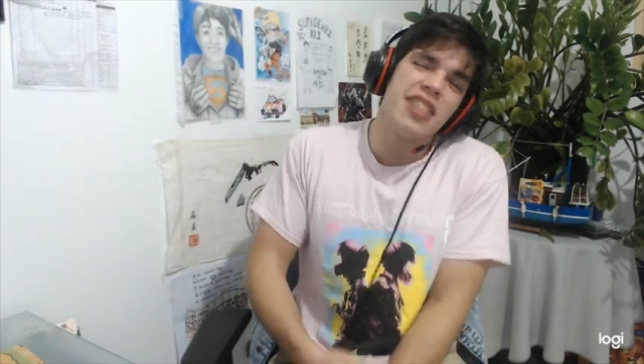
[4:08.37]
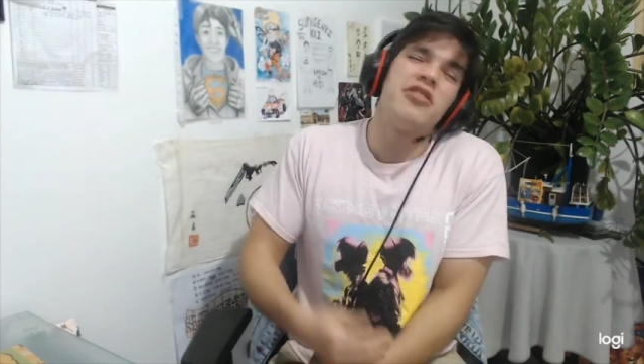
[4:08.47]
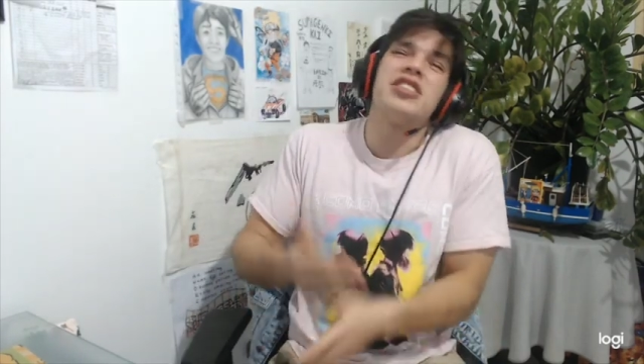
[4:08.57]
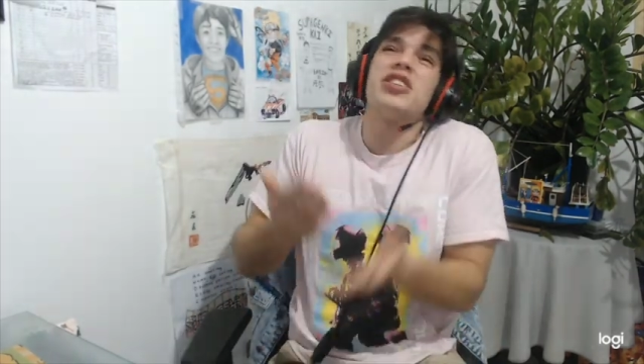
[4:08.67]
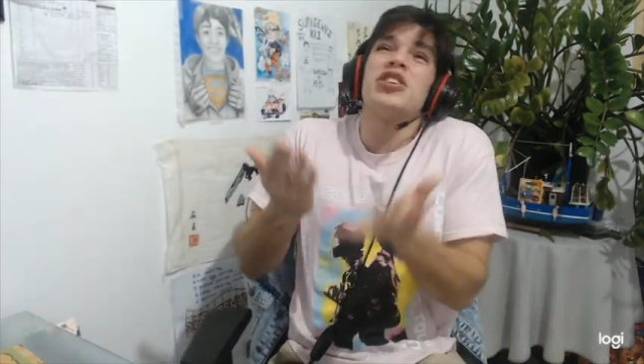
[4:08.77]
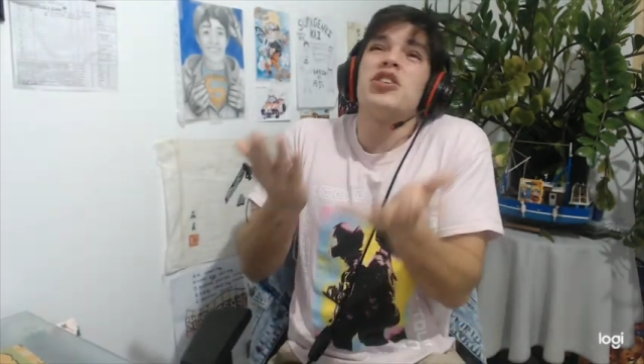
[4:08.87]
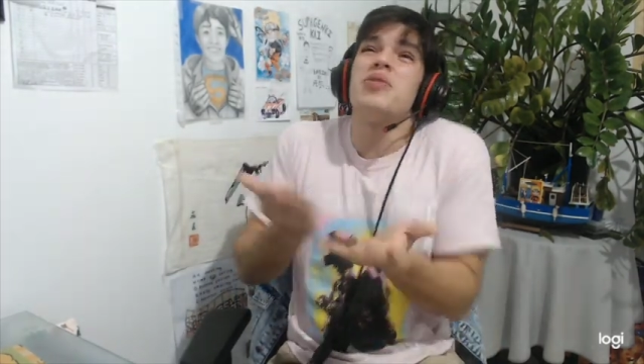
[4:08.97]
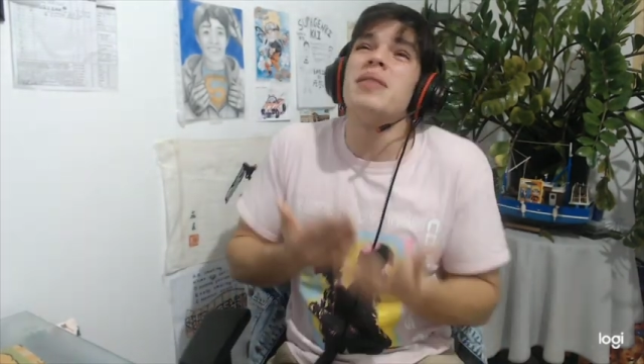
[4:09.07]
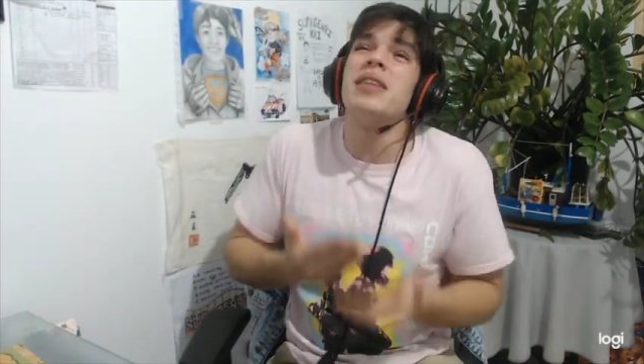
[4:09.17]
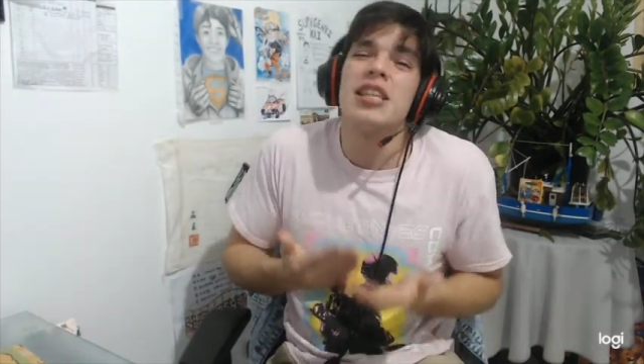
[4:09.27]
It's a
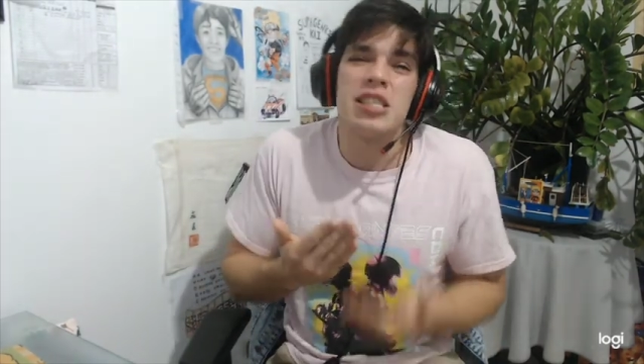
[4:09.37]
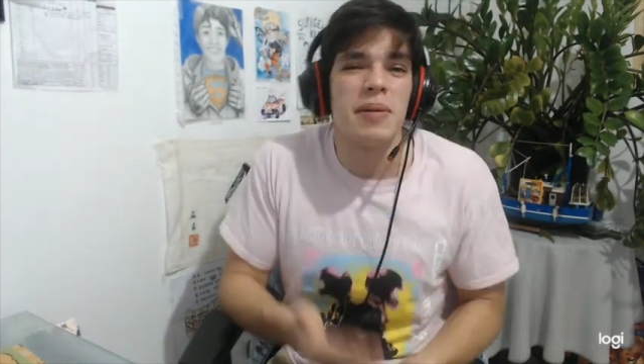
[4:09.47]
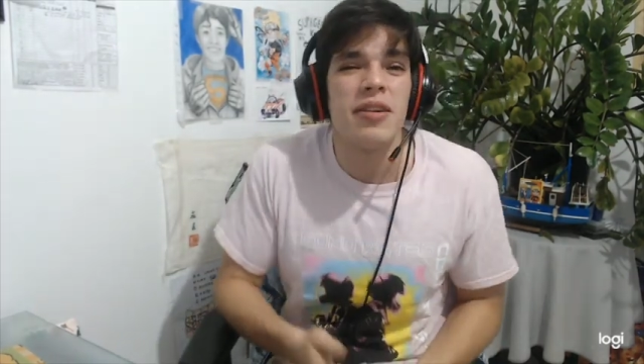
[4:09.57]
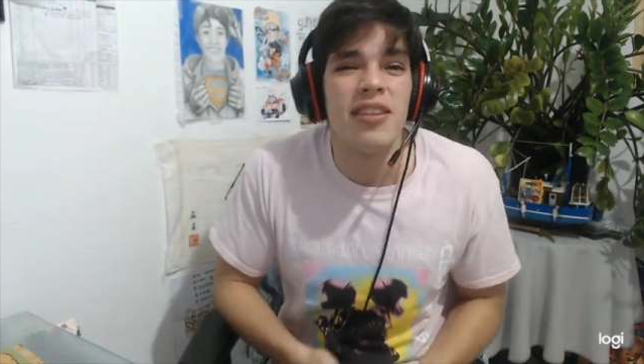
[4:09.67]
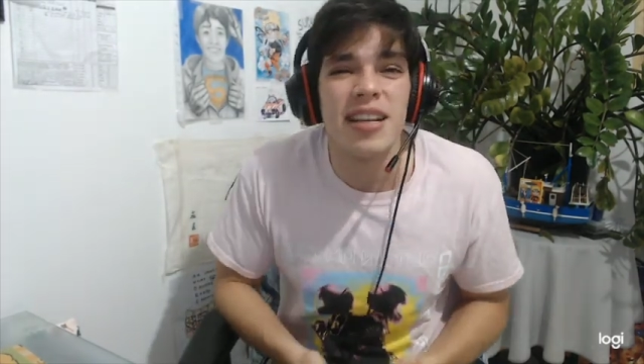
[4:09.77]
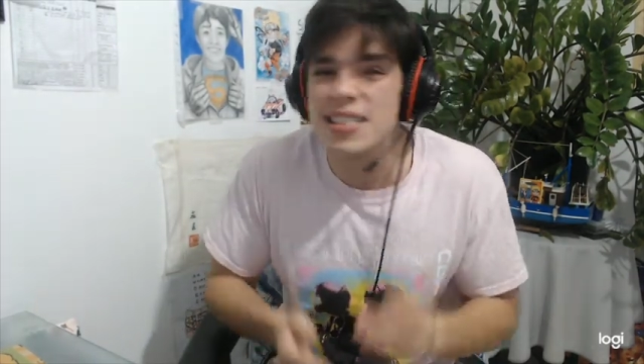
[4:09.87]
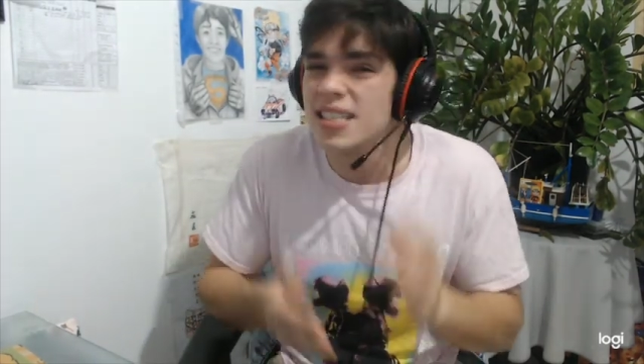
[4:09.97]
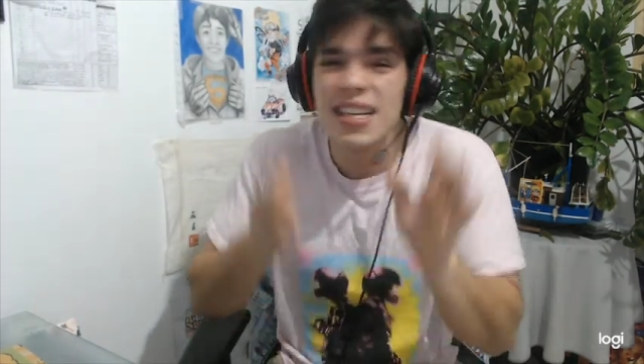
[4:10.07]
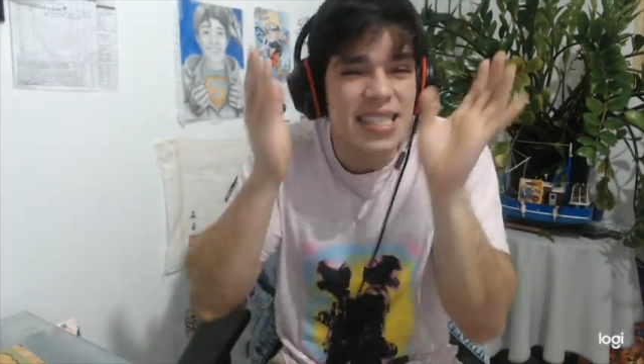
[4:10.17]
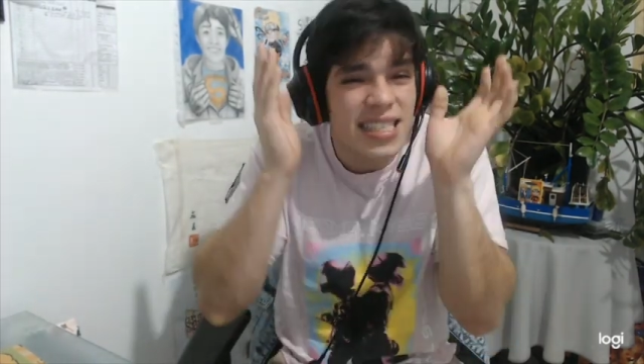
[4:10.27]
human experience,
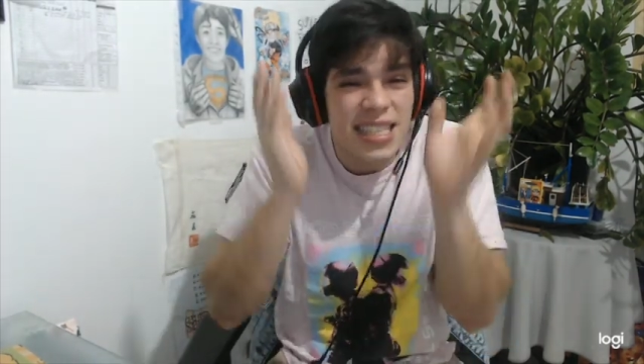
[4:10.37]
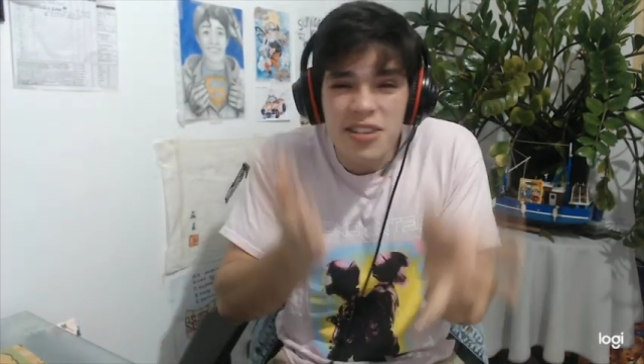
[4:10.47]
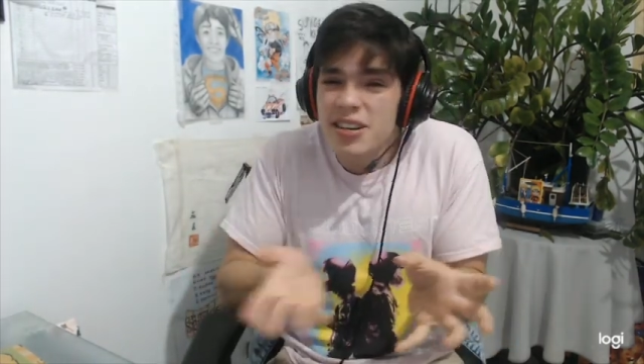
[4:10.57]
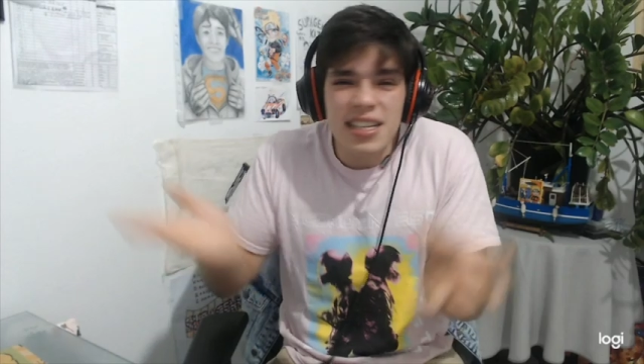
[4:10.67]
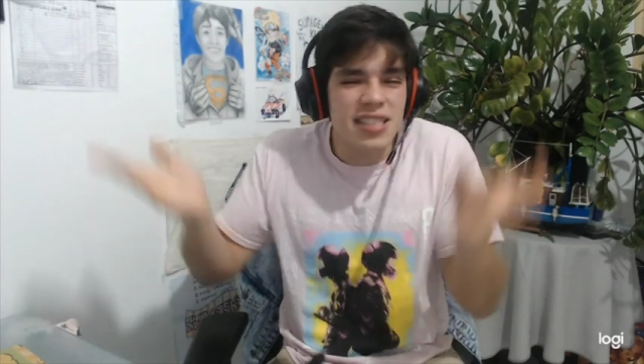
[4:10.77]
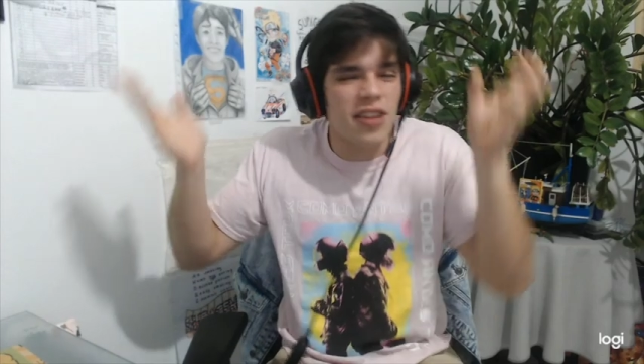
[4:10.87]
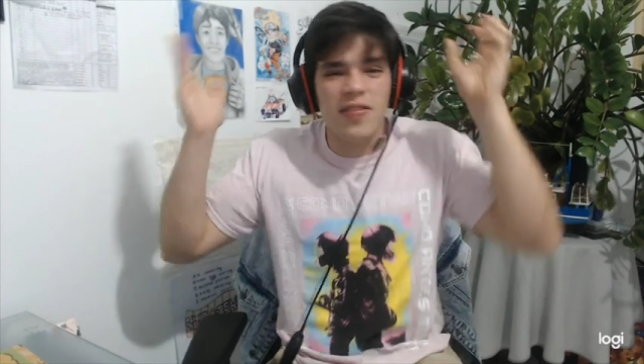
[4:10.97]
a series of